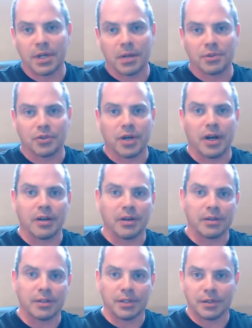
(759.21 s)
becomes
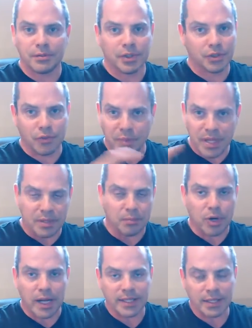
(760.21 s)
stronger, and you just repeat
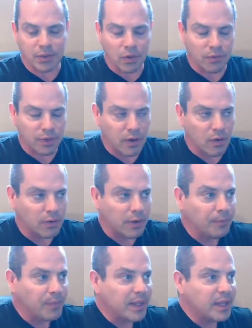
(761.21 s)
the process over and over.